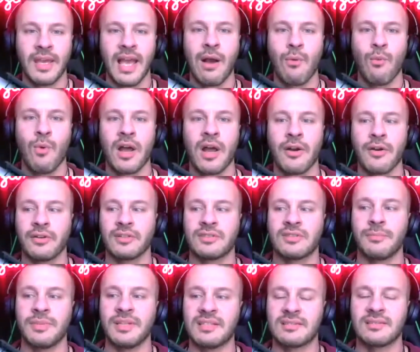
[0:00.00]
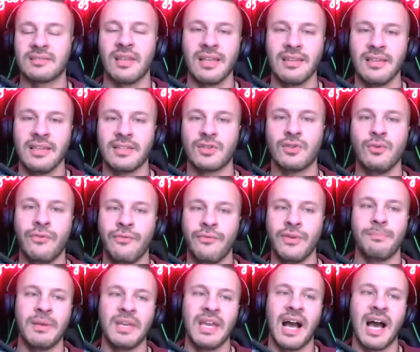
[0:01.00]
I wanted her to be slightly two
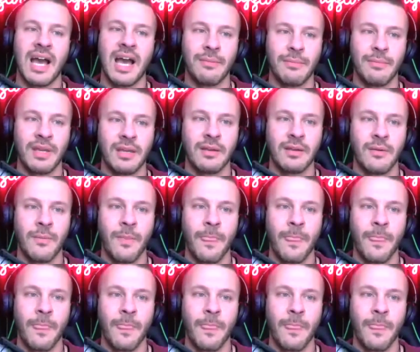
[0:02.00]
feet behind me.